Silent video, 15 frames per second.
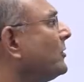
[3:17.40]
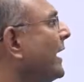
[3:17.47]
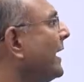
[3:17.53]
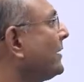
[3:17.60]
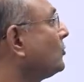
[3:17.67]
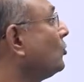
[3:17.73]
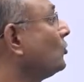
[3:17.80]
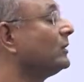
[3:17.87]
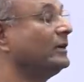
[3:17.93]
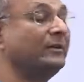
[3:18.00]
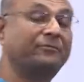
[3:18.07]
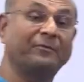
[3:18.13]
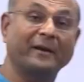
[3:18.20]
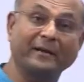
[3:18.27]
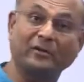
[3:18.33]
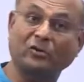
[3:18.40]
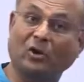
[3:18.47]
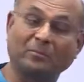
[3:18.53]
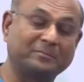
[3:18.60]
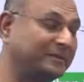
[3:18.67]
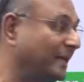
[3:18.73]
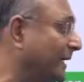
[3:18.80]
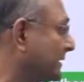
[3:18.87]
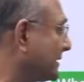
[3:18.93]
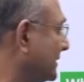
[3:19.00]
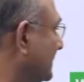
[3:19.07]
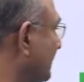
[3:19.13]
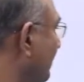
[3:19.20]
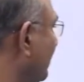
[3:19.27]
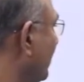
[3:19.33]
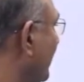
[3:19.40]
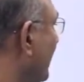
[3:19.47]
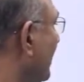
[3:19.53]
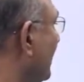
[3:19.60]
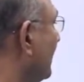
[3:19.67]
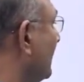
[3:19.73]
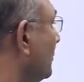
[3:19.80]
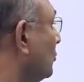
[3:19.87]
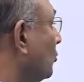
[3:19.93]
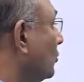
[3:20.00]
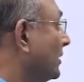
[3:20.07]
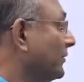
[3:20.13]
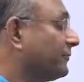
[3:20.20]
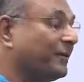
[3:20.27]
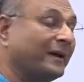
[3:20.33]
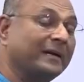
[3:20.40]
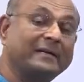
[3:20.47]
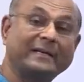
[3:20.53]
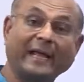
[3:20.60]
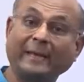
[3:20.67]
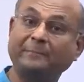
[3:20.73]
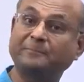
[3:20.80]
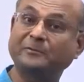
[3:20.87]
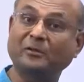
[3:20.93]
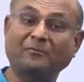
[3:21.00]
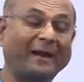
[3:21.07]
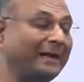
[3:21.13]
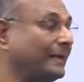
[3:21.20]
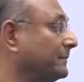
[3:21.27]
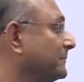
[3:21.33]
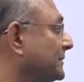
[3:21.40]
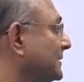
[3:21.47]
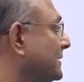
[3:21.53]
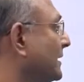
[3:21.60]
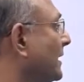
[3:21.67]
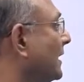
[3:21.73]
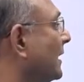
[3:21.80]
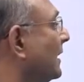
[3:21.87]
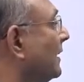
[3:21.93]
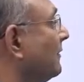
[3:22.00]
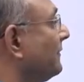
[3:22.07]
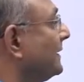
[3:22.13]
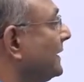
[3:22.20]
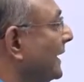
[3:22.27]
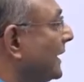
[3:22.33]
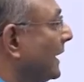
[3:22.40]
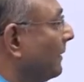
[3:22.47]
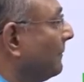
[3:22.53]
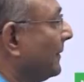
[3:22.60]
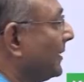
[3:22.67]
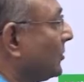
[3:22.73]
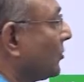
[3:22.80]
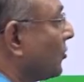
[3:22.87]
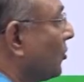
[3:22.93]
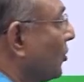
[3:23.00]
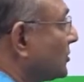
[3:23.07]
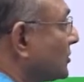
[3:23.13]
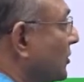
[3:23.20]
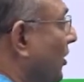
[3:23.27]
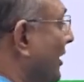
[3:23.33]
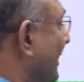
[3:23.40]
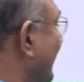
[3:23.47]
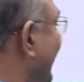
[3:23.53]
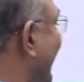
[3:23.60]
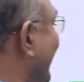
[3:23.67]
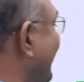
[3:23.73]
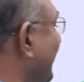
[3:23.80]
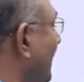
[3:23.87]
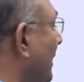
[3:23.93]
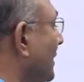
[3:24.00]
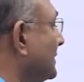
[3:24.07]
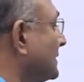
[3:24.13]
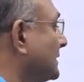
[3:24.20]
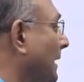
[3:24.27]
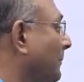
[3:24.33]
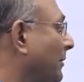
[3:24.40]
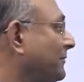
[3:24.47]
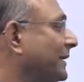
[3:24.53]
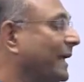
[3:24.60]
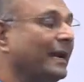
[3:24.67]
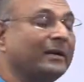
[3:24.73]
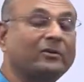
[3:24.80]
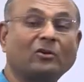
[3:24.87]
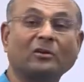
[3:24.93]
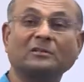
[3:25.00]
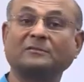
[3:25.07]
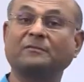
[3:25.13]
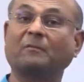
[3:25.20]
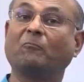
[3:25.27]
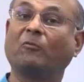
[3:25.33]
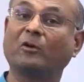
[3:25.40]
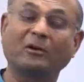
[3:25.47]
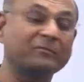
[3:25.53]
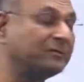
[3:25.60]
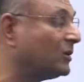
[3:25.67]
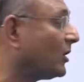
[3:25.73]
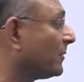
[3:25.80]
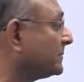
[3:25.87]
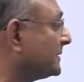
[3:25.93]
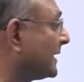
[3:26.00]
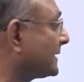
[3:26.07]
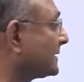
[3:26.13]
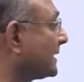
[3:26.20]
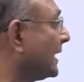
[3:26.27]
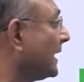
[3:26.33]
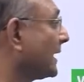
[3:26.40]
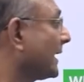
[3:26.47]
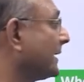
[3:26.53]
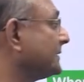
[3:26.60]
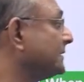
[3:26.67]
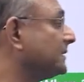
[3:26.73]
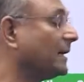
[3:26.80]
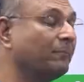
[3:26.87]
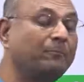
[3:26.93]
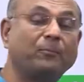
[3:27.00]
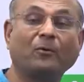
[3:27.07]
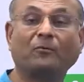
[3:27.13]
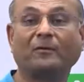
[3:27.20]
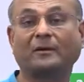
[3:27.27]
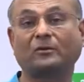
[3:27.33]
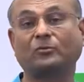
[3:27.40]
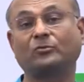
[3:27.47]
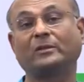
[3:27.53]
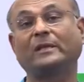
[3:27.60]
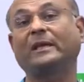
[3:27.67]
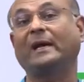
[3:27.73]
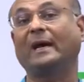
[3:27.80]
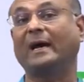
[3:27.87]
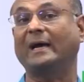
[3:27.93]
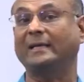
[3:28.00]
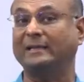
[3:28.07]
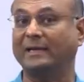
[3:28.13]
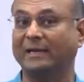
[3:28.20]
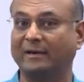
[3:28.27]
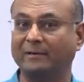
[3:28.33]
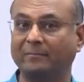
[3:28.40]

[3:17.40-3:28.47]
take two different objects, two different types of atoms, when they come into close contact, some of the electrons from one of the objects can jump over to the other.